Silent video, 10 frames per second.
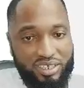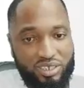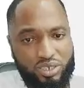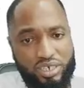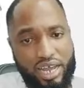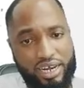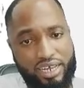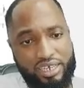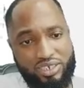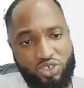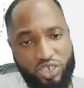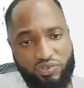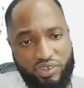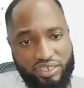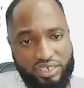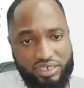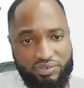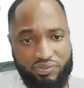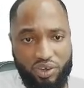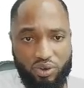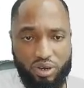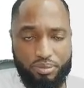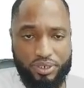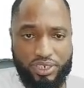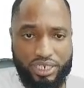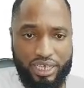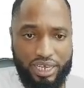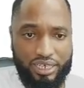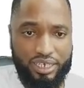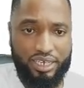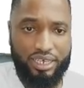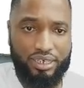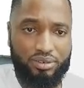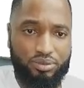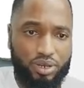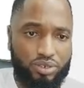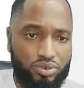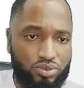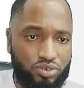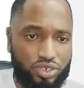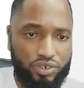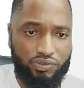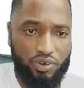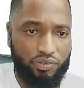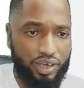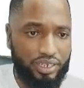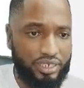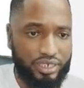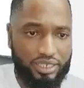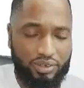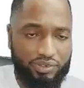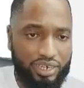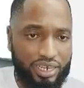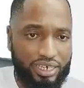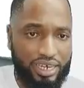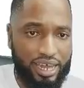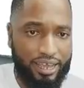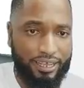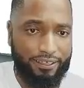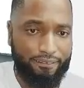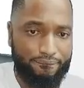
So it's kind of stressful to figure out how much thing here. A, 1, 2, 3, 4, 5, 6, 7, 8, 9.